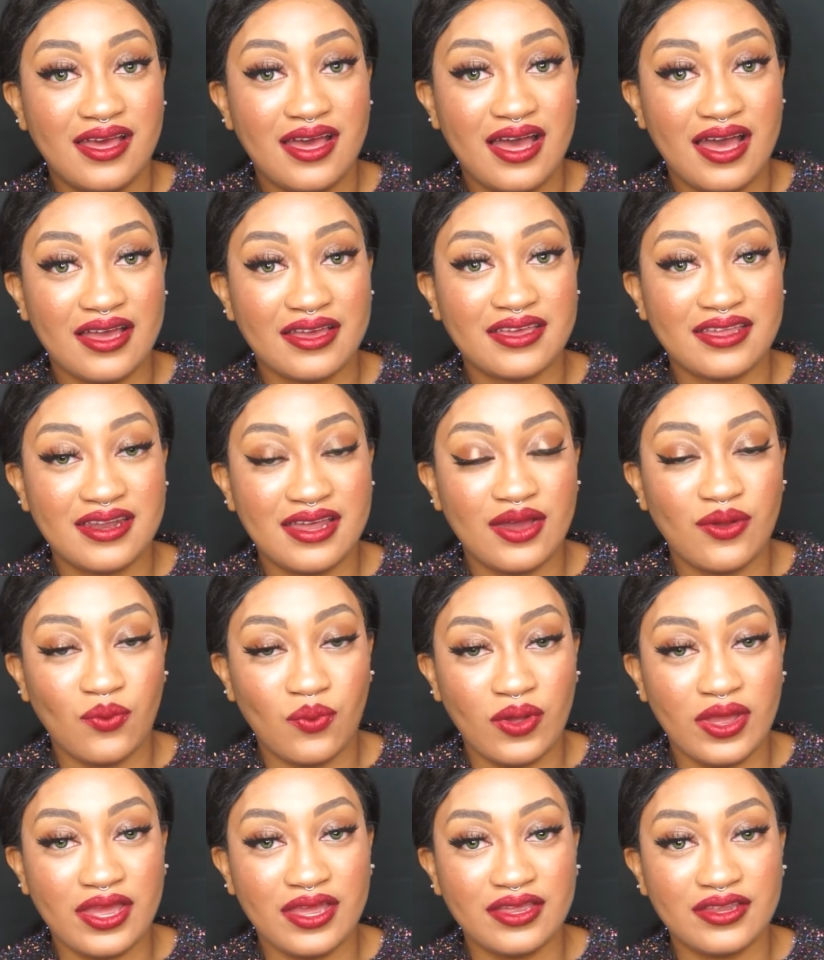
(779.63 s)
I cannot
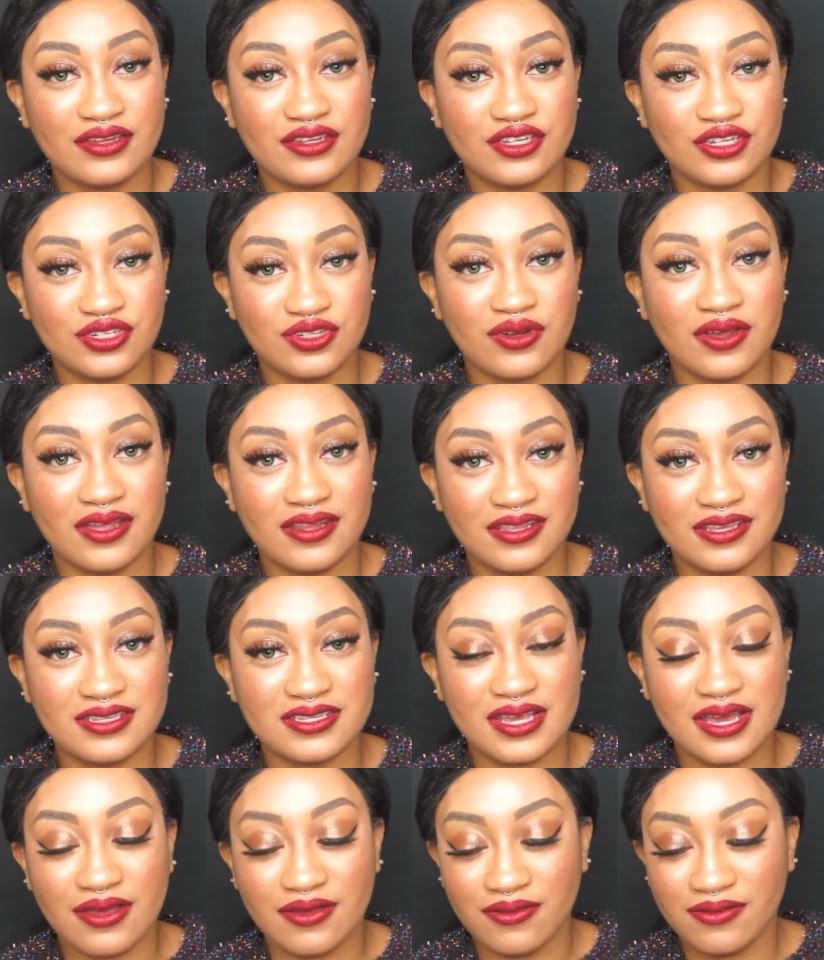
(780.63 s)
wait to try these
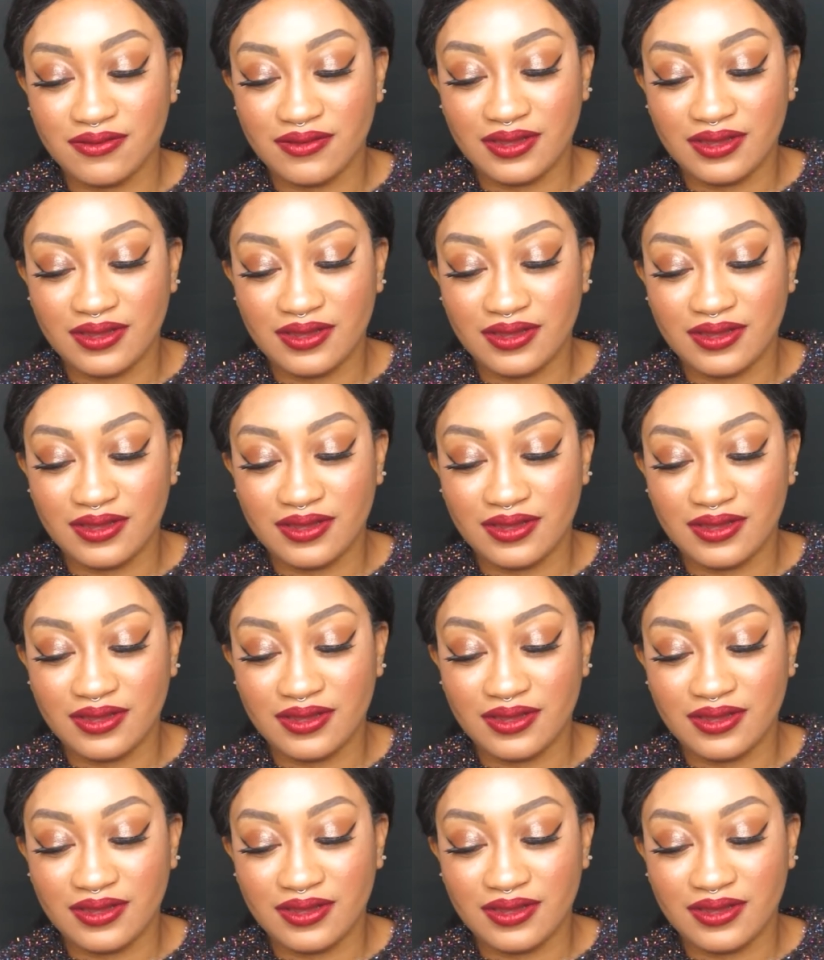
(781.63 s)
out.